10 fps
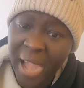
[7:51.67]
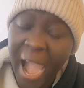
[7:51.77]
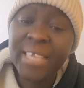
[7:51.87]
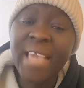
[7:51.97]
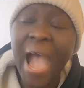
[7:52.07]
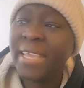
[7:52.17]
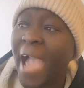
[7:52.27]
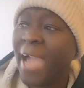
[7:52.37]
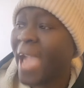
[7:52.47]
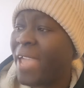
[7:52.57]

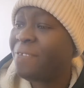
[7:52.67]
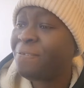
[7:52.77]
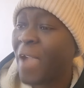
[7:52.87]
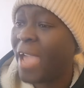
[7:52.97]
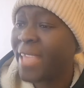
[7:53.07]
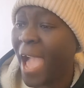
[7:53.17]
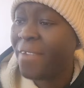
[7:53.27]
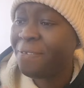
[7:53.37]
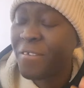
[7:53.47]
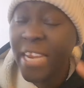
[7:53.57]
I
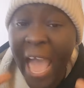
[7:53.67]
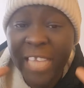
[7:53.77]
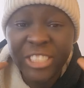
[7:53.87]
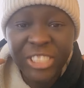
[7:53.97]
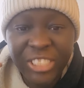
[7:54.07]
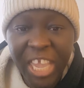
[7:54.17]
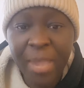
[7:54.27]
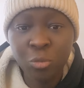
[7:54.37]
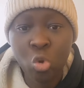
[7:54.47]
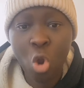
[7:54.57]
feel
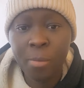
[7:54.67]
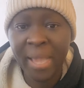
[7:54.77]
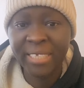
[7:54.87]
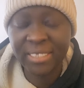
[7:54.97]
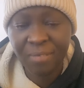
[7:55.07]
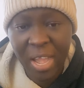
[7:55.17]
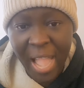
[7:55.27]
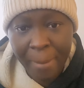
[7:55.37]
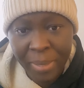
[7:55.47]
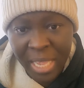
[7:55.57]
ashamed to call myself a
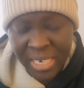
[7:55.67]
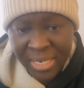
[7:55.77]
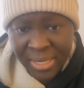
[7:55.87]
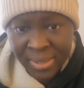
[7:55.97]
Gambian.